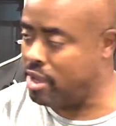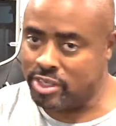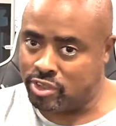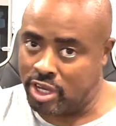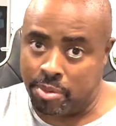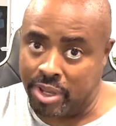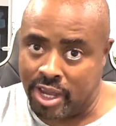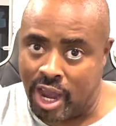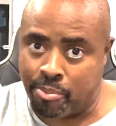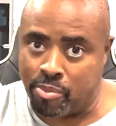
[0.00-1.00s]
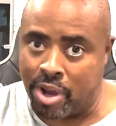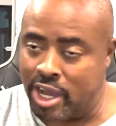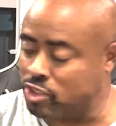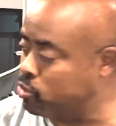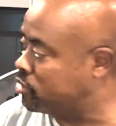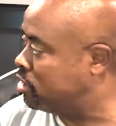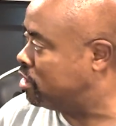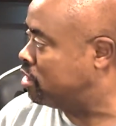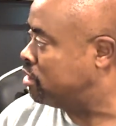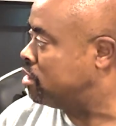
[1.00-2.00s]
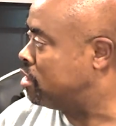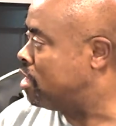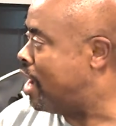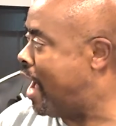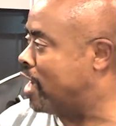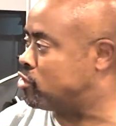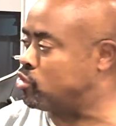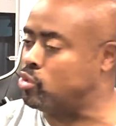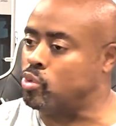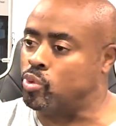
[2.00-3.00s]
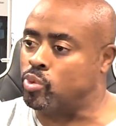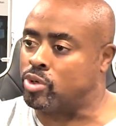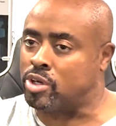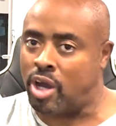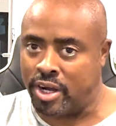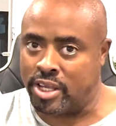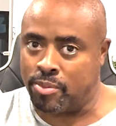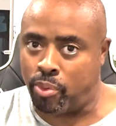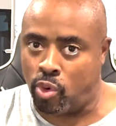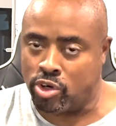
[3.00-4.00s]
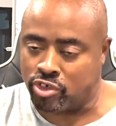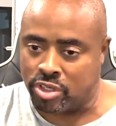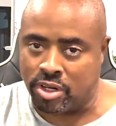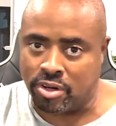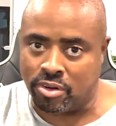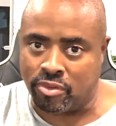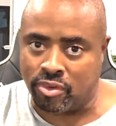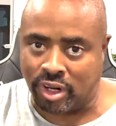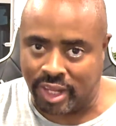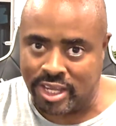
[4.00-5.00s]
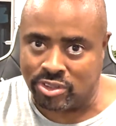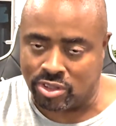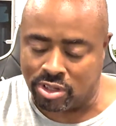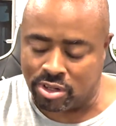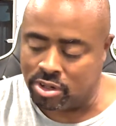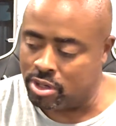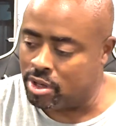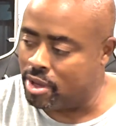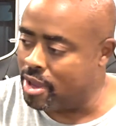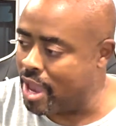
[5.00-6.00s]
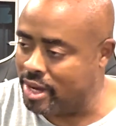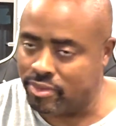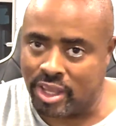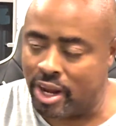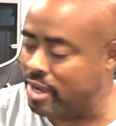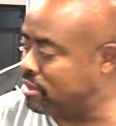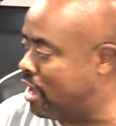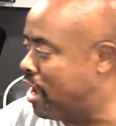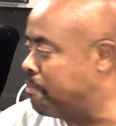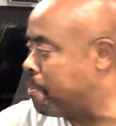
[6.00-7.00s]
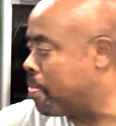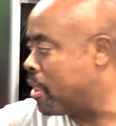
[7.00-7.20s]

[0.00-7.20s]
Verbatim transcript: Is there going to be a compromise with the actual cutting portion, the laser, anything like that?